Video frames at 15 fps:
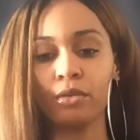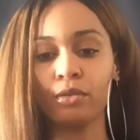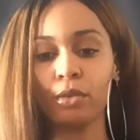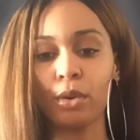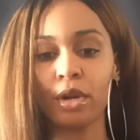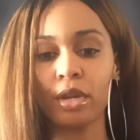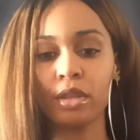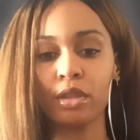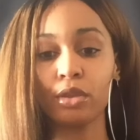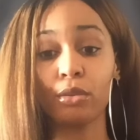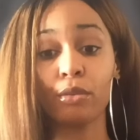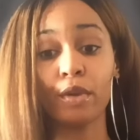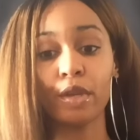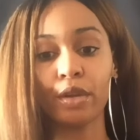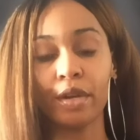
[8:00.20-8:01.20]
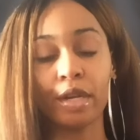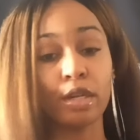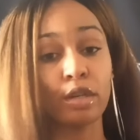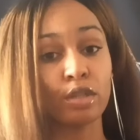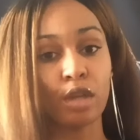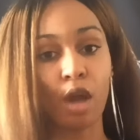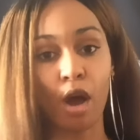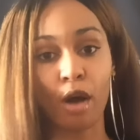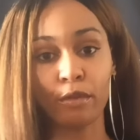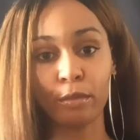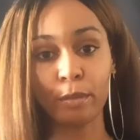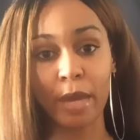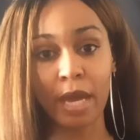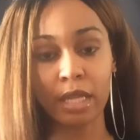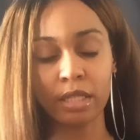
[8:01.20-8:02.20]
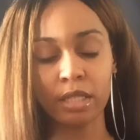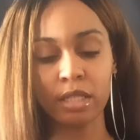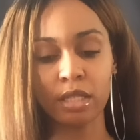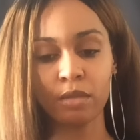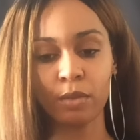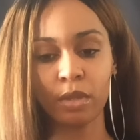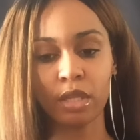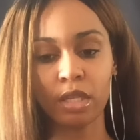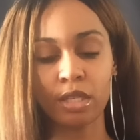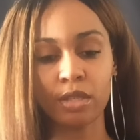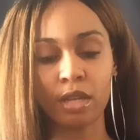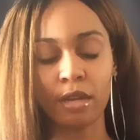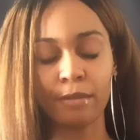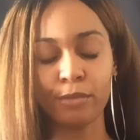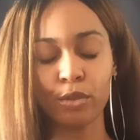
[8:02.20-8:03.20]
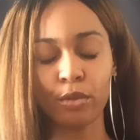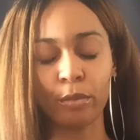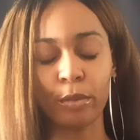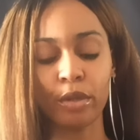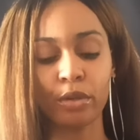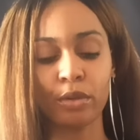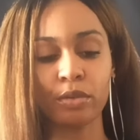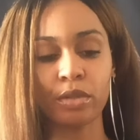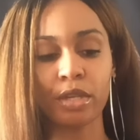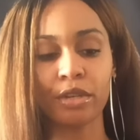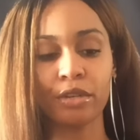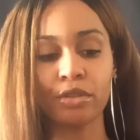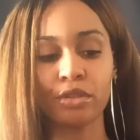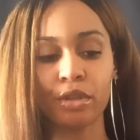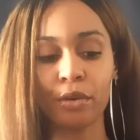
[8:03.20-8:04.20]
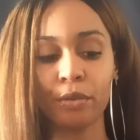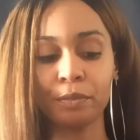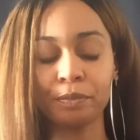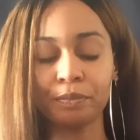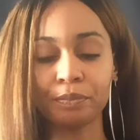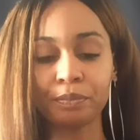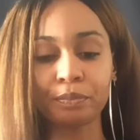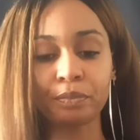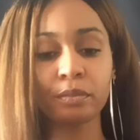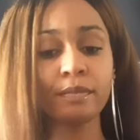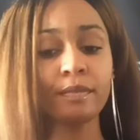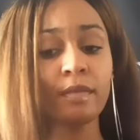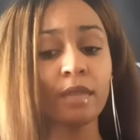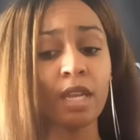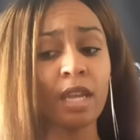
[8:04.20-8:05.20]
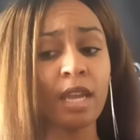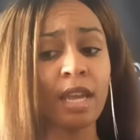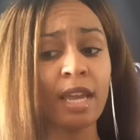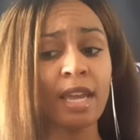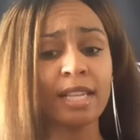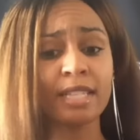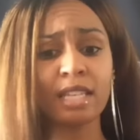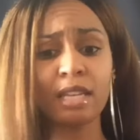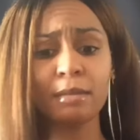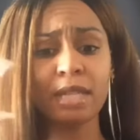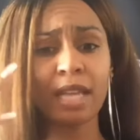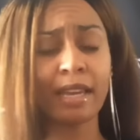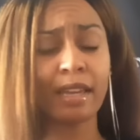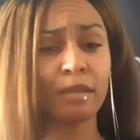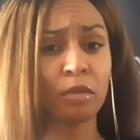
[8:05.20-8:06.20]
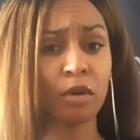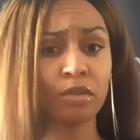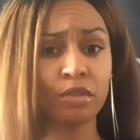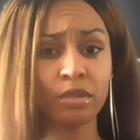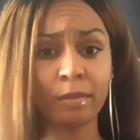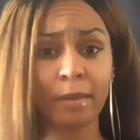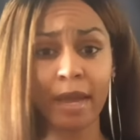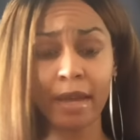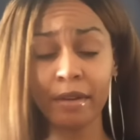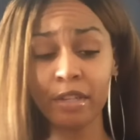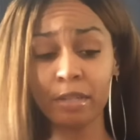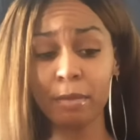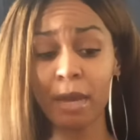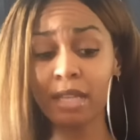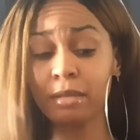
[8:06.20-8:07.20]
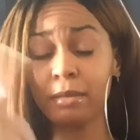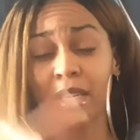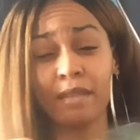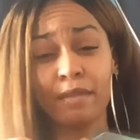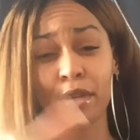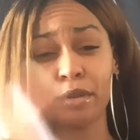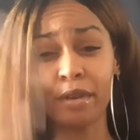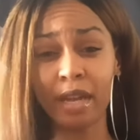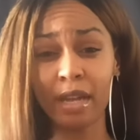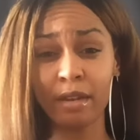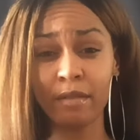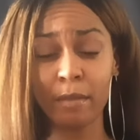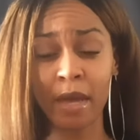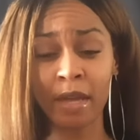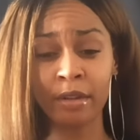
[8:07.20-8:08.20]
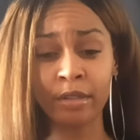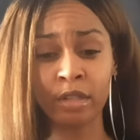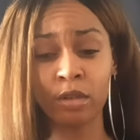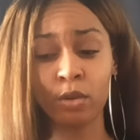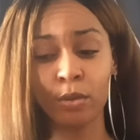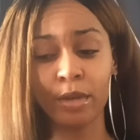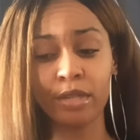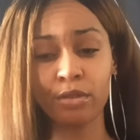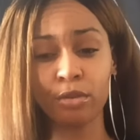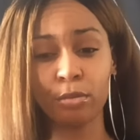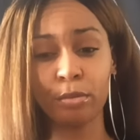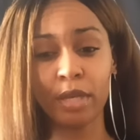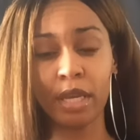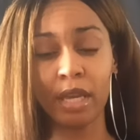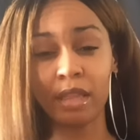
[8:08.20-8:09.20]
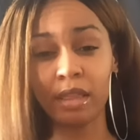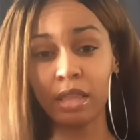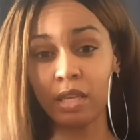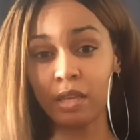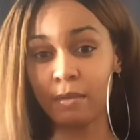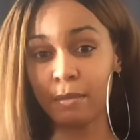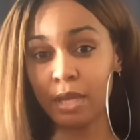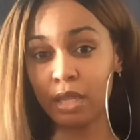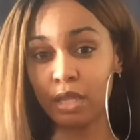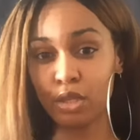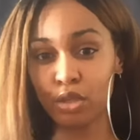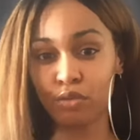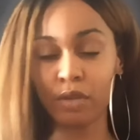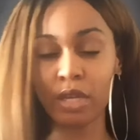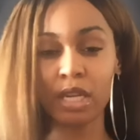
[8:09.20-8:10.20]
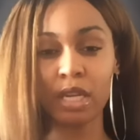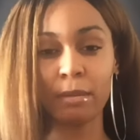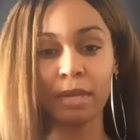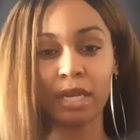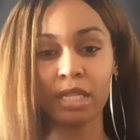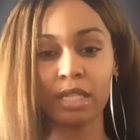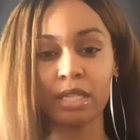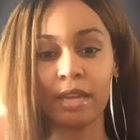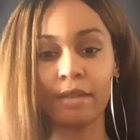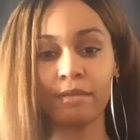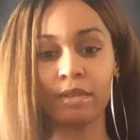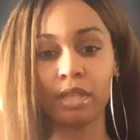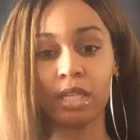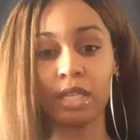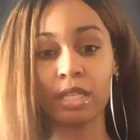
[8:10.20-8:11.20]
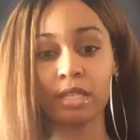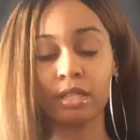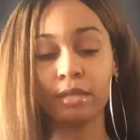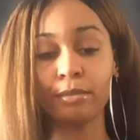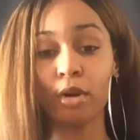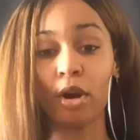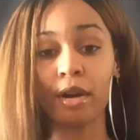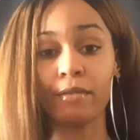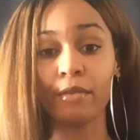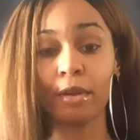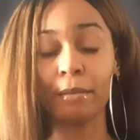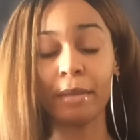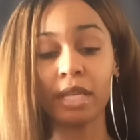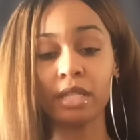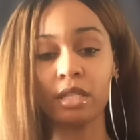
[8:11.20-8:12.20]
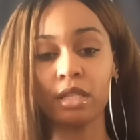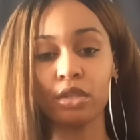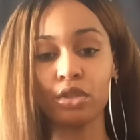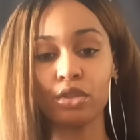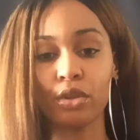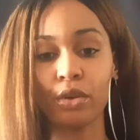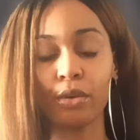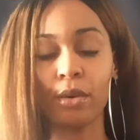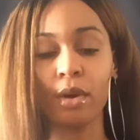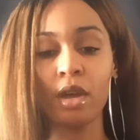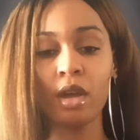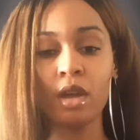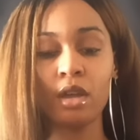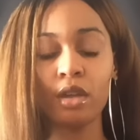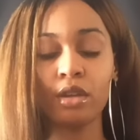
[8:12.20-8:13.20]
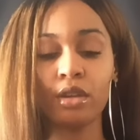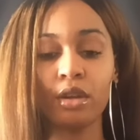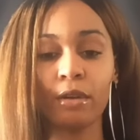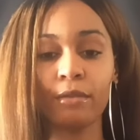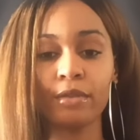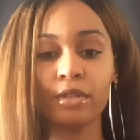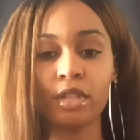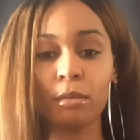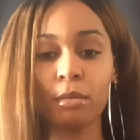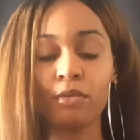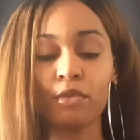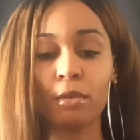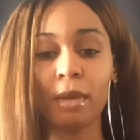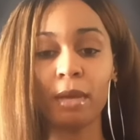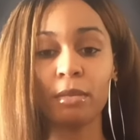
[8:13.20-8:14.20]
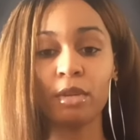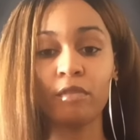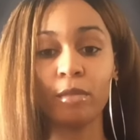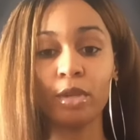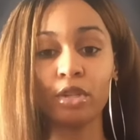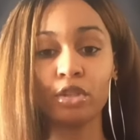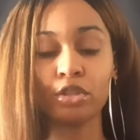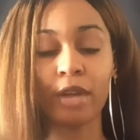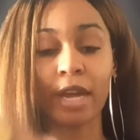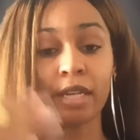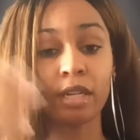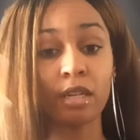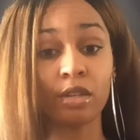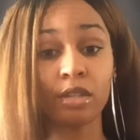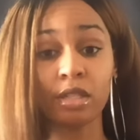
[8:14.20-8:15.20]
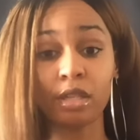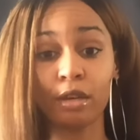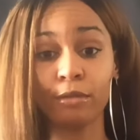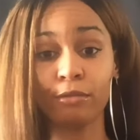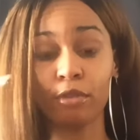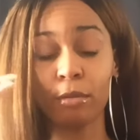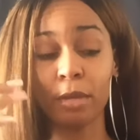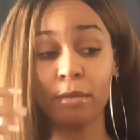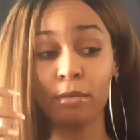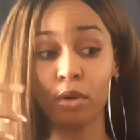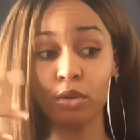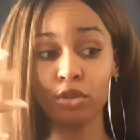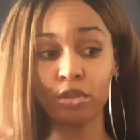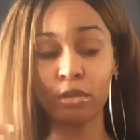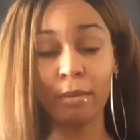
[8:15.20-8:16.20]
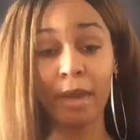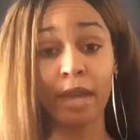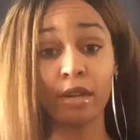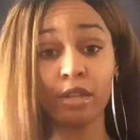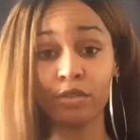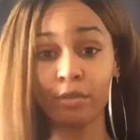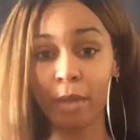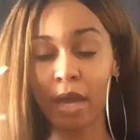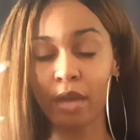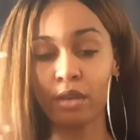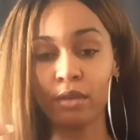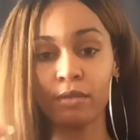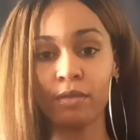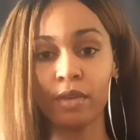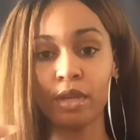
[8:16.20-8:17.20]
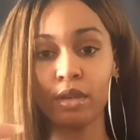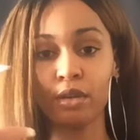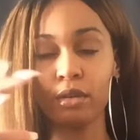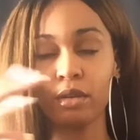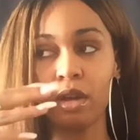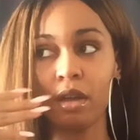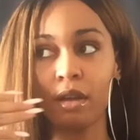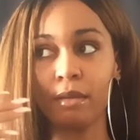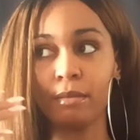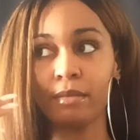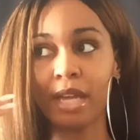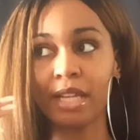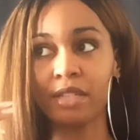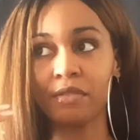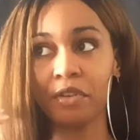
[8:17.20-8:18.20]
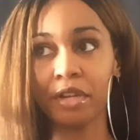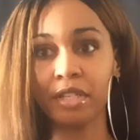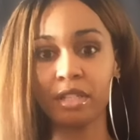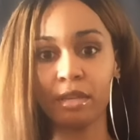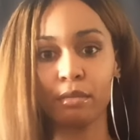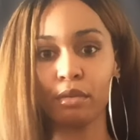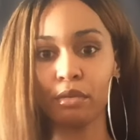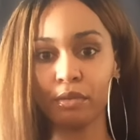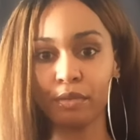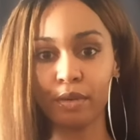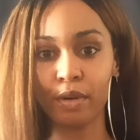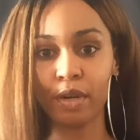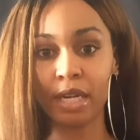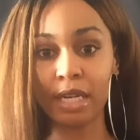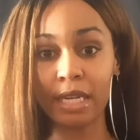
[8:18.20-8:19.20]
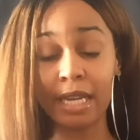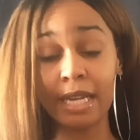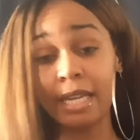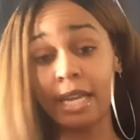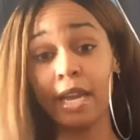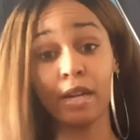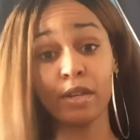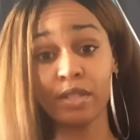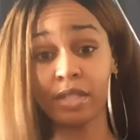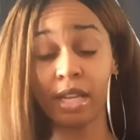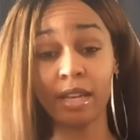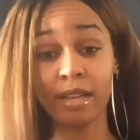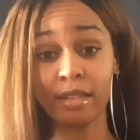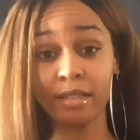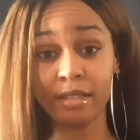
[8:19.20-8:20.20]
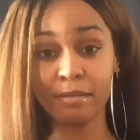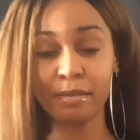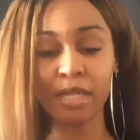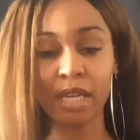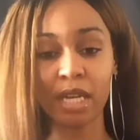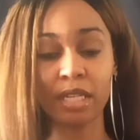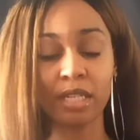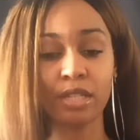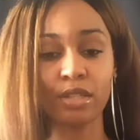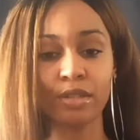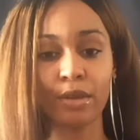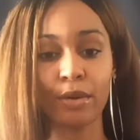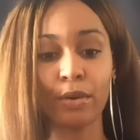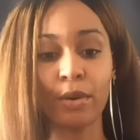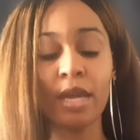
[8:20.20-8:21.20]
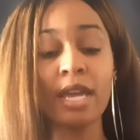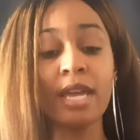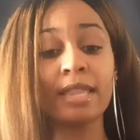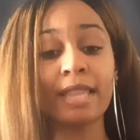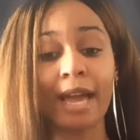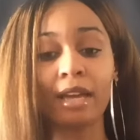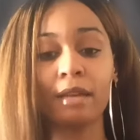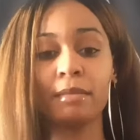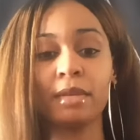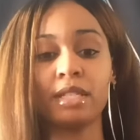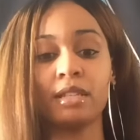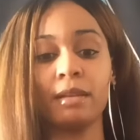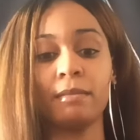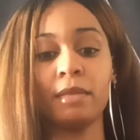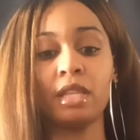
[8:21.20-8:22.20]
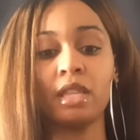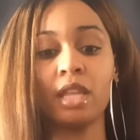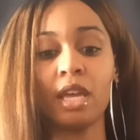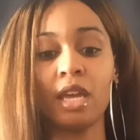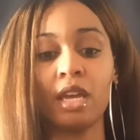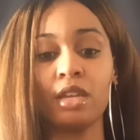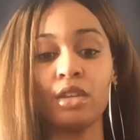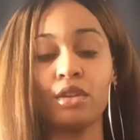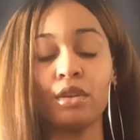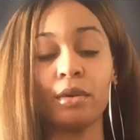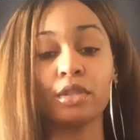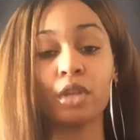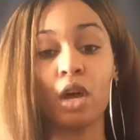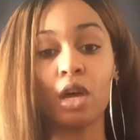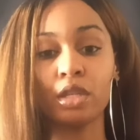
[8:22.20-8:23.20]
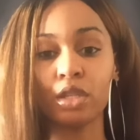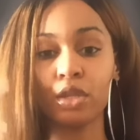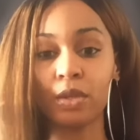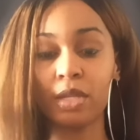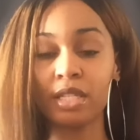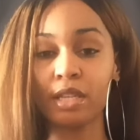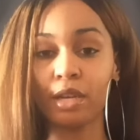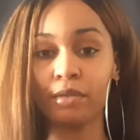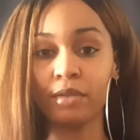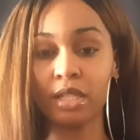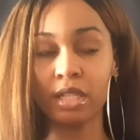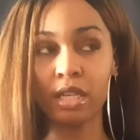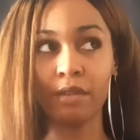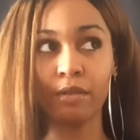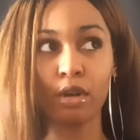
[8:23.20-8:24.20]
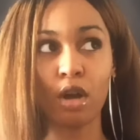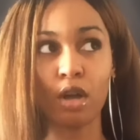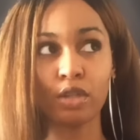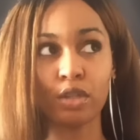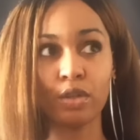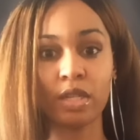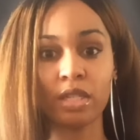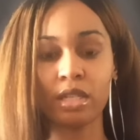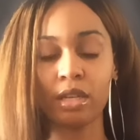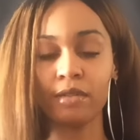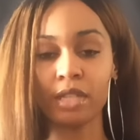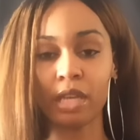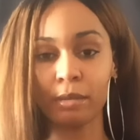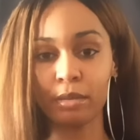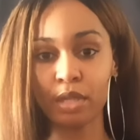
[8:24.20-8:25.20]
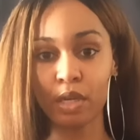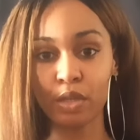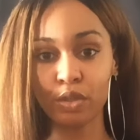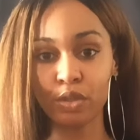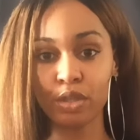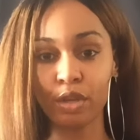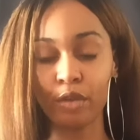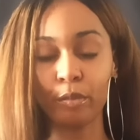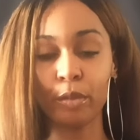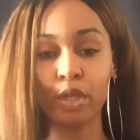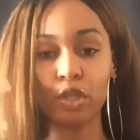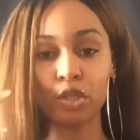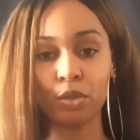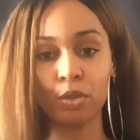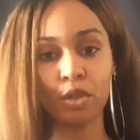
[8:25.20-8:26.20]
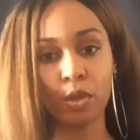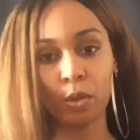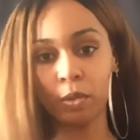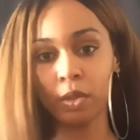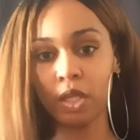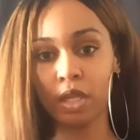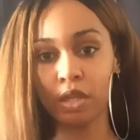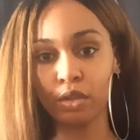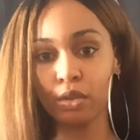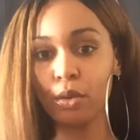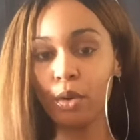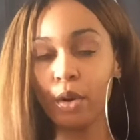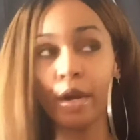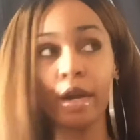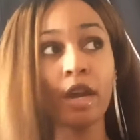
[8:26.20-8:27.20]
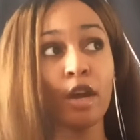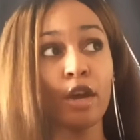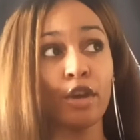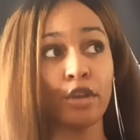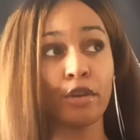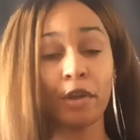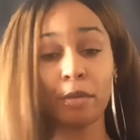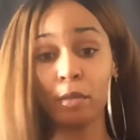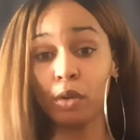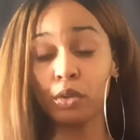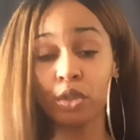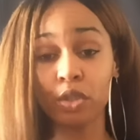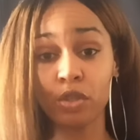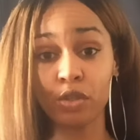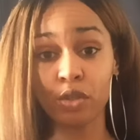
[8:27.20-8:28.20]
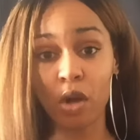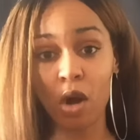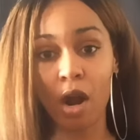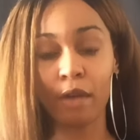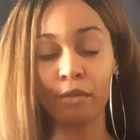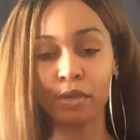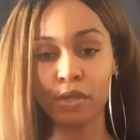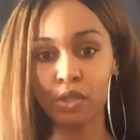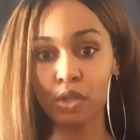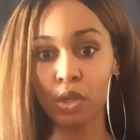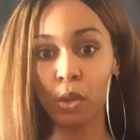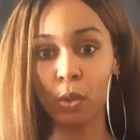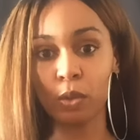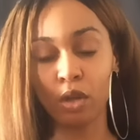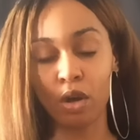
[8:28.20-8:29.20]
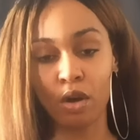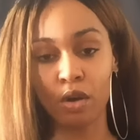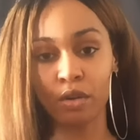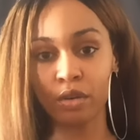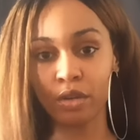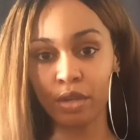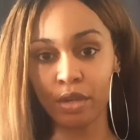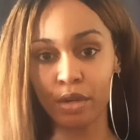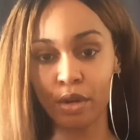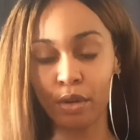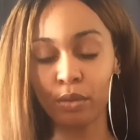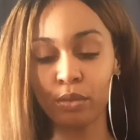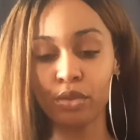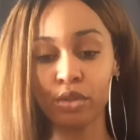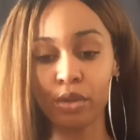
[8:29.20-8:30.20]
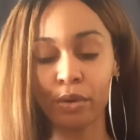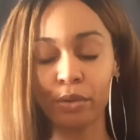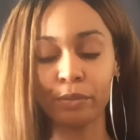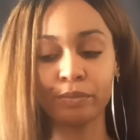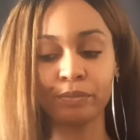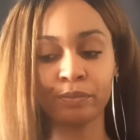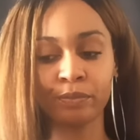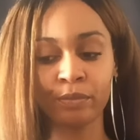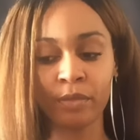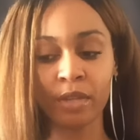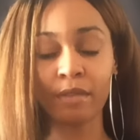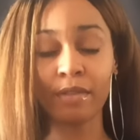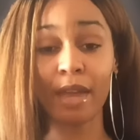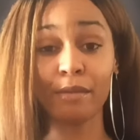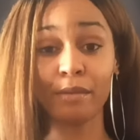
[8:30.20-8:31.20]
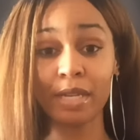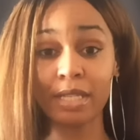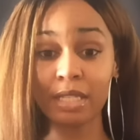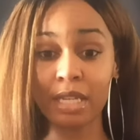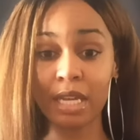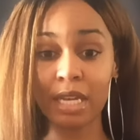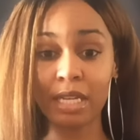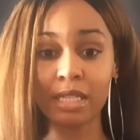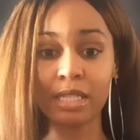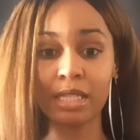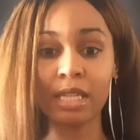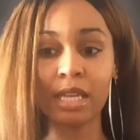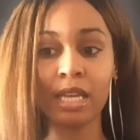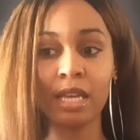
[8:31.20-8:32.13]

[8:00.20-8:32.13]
forth throwing your energy off balance with this um two of pentacles here so Seems like emotional matters, possibly even creative matters, are going to be a theme in this reading, but it's definitely this is a part of your message. So, you know, for some of you, maybe you've been distracting yourself from emotional matters, from how you feel. Um, that's very typical for any air sign, to be honest. So, that could be something that, you know, is causing you to self deceive or causing you to self sabotage yourself because you can only ignore your emotions, your heart for so long, you know. So, if that resonates,